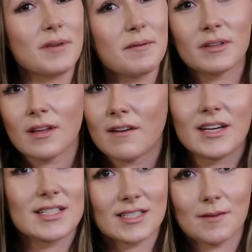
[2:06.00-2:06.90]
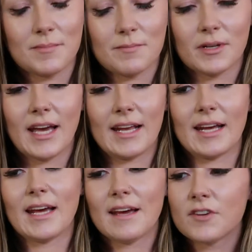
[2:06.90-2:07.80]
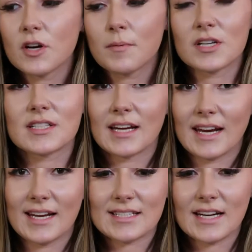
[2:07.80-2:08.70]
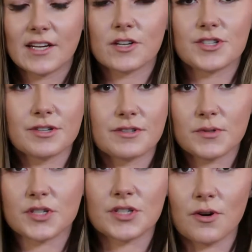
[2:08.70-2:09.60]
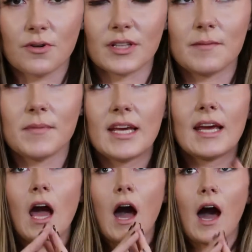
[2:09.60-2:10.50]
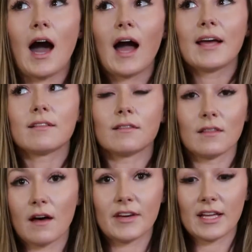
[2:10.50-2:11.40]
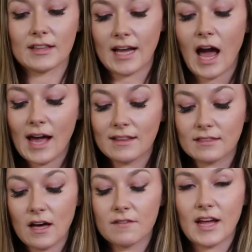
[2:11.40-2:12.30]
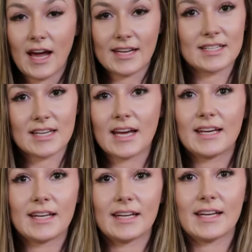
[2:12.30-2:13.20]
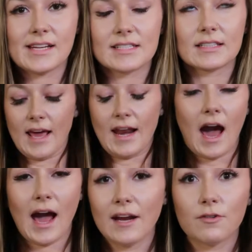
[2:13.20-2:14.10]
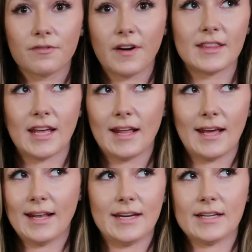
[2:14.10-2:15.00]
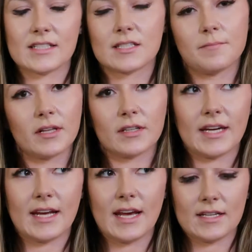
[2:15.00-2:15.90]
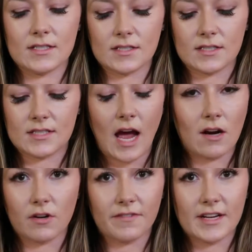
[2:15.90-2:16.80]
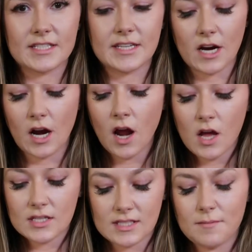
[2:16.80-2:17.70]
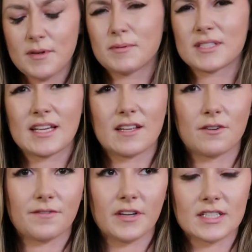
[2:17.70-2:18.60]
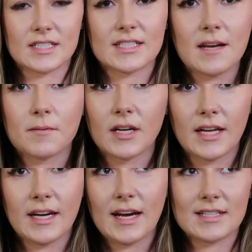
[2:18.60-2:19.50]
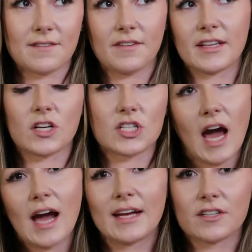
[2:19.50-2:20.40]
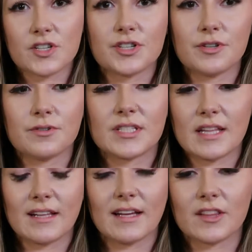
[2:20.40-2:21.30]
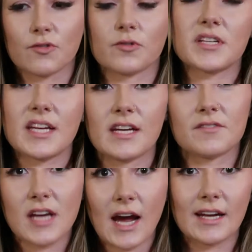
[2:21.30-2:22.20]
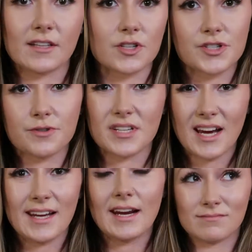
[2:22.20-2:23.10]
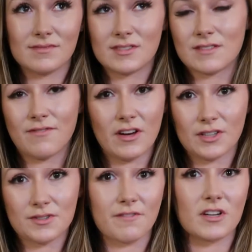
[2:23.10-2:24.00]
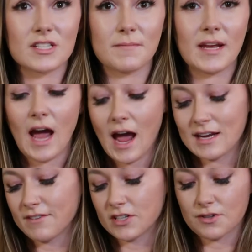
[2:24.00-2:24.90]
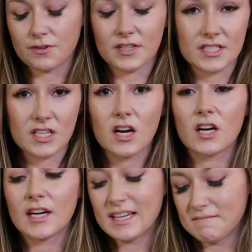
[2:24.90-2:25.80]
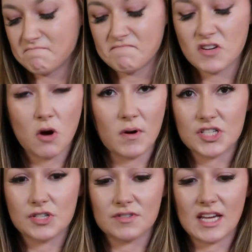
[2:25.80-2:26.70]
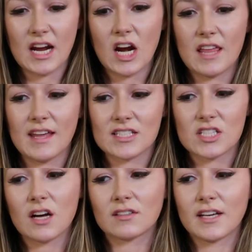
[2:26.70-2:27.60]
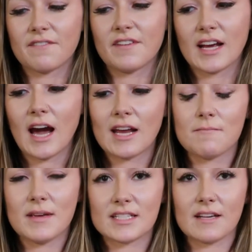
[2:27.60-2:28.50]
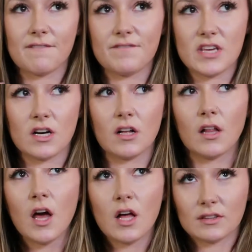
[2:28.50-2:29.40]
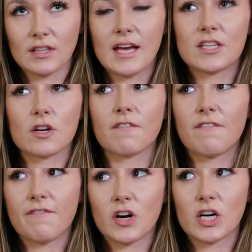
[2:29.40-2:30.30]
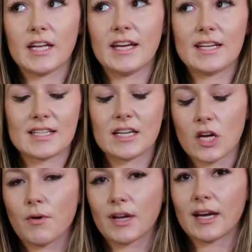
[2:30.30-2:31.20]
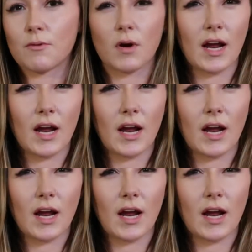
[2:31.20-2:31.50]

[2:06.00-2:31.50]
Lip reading: people love it and some people hate it. If you're a person that hates tying your shoes, which is totally me, I love it. Like, I love that I can tighten it easily, and I don't find that any stability is sacrificed here. Some people say they don't feel as stable in it, as if like they're tying their shoes and they like the routine of tying their shoe tight. Felt no different to me. I felt totally secure in it, no issues there, and that sock-like fit kind of makes it feel like your foot isn't going anywhere